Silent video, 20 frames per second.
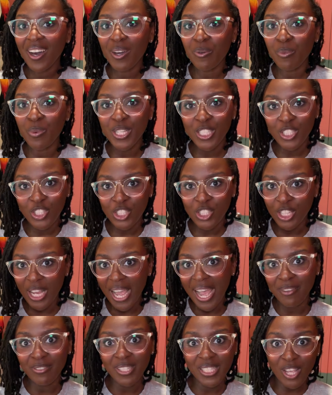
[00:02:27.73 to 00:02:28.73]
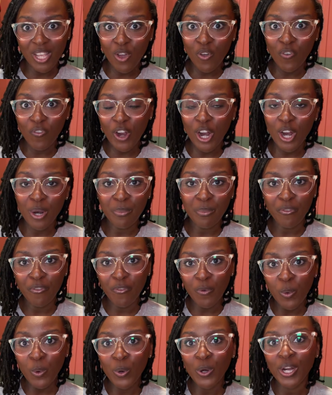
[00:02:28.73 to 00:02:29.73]
which I've sewn for her
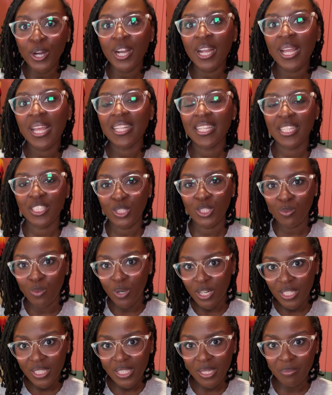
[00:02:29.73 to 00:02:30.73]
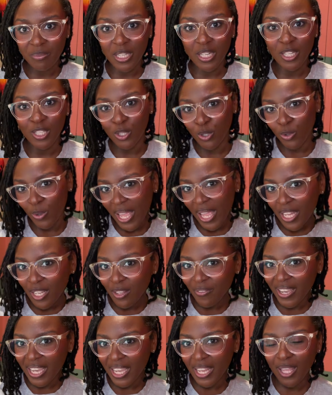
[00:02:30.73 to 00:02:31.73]
before. Like, she wanted something a little
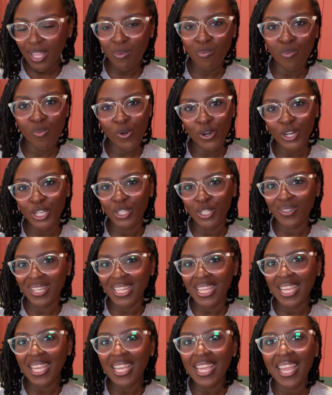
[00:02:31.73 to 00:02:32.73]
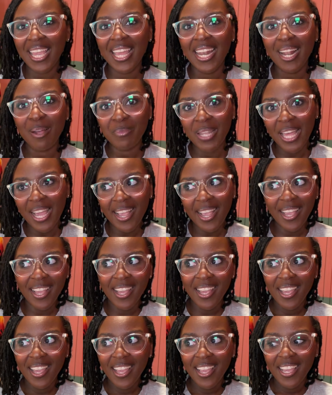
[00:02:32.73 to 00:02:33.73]
elevated, more unique, and I'm like,
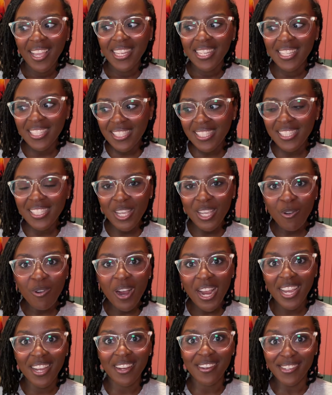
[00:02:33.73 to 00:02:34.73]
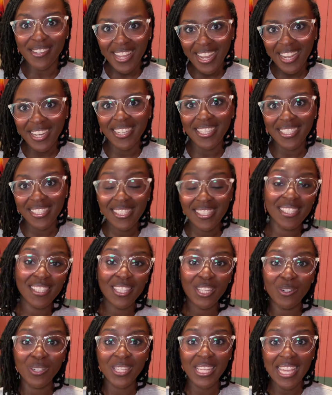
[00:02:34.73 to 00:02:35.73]
this is it right here. Like, this is
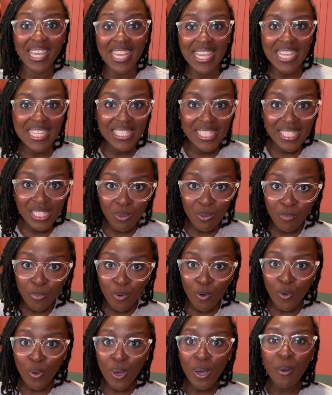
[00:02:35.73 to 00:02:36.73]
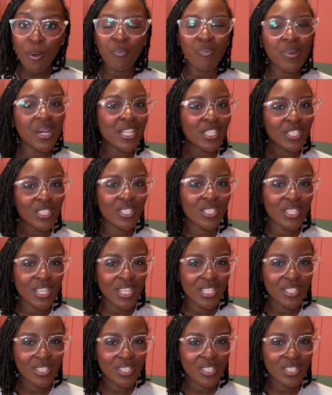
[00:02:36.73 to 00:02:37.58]
literally it. It's simple, but it's